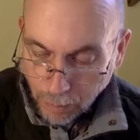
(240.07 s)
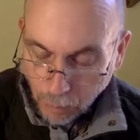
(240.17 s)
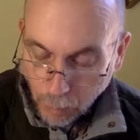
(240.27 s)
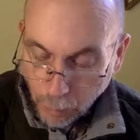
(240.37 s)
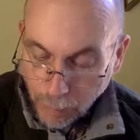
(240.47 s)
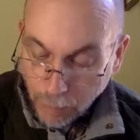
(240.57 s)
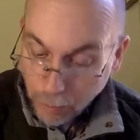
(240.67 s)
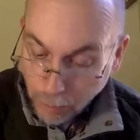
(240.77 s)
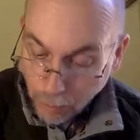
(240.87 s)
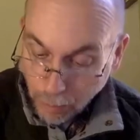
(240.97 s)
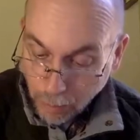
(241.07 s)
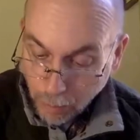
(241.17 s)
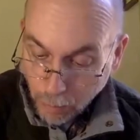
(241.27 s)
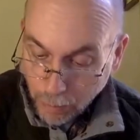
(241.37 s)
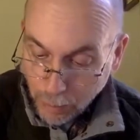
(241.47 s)
When we assert
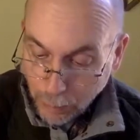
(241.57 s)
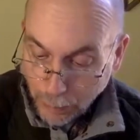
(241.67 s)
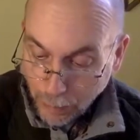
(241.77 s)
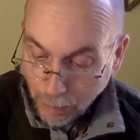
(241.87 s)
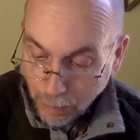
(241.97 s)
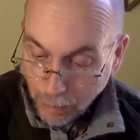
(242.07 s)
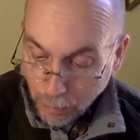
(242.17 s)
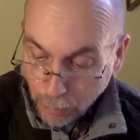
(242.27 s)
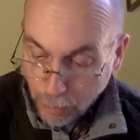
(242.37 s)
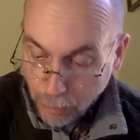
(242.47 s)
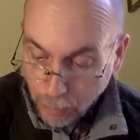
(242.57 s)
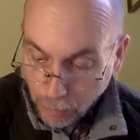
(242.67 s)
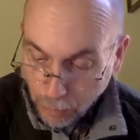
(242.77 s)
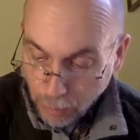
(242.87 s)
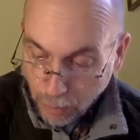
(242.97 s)
what is beyond every
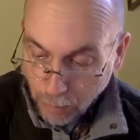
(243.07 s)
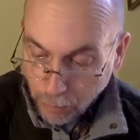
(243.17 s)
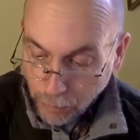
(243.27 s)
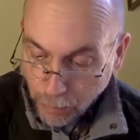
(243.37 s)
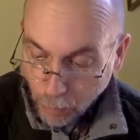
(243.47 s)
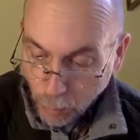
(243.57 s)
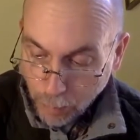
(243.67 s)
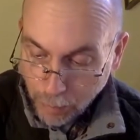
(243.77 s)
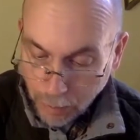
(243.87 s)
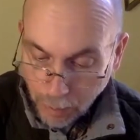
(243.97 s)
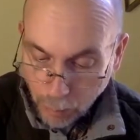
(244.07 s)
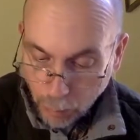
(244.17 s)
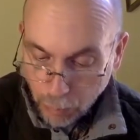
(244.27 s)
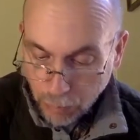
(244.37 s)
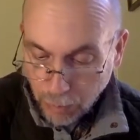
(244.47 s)
assertion, we must then
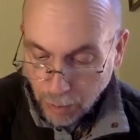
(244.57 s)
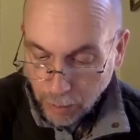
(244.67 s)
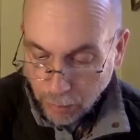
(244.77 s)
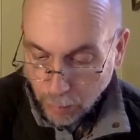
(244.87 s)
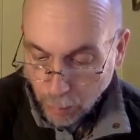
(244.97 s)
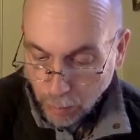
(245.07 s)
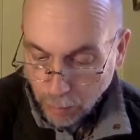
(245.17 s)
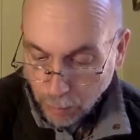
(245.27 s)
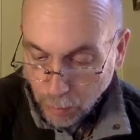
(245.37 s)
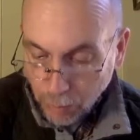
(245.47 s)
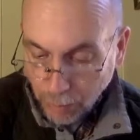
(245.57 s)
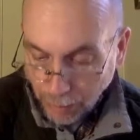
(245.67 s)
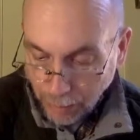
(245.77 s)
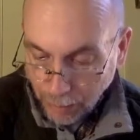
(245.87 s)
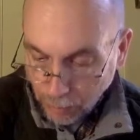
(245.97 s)
proceed from what is most
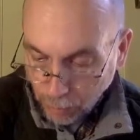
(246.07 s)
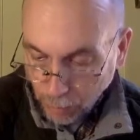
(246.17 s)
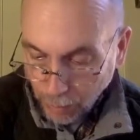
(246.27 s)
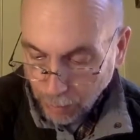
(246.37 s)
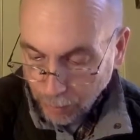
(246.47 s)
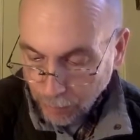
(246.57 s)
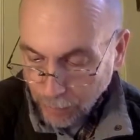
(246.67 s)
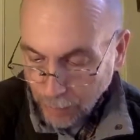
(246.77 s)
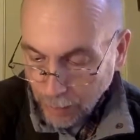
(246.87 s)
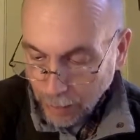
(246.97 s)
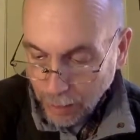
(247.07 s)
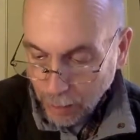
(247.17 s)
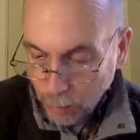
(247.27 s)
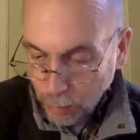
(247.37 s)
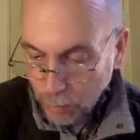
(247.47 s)
akin to it.
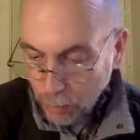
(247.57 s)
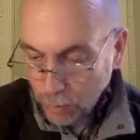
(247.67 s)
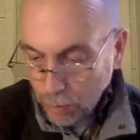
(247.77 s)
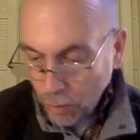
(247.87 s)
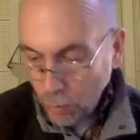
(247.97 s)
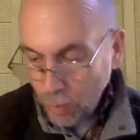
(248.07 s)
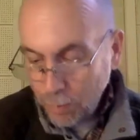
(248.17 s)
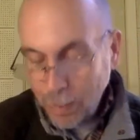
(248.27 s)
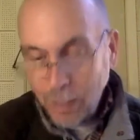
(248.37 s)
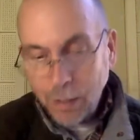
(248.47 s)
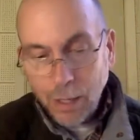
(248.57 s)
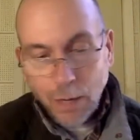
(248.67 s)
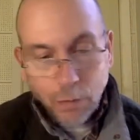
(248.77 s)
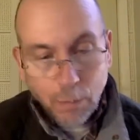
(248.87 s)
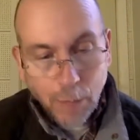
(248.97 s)
And as we do so, we make the
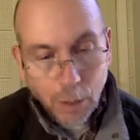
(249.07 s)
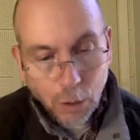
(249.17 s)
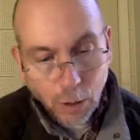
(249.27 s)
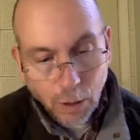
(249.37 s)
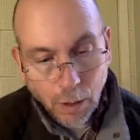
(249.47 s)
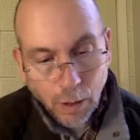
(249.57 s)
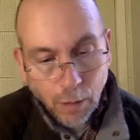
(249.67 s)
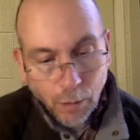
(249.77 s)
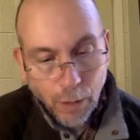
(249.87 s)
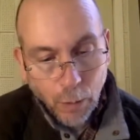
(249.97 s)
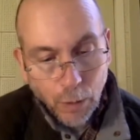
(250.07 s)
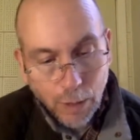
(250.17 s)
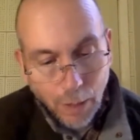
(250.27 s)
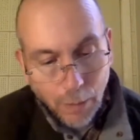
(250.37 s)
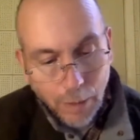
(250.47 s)
affirmation on
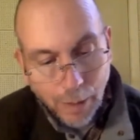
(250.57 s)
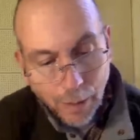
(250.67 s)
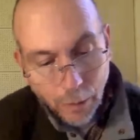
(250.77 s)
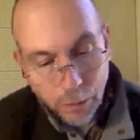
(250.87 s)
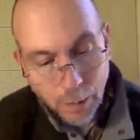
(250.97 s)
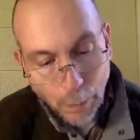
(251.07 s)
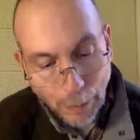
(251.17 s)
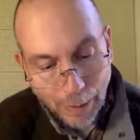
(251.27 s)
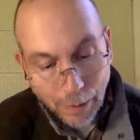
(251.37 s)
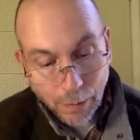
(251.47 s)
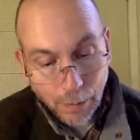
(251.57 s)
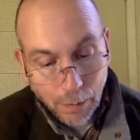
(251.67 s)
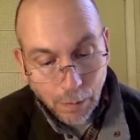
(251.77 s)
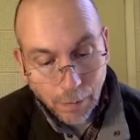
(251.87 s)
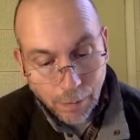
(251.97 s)
which everything else depends.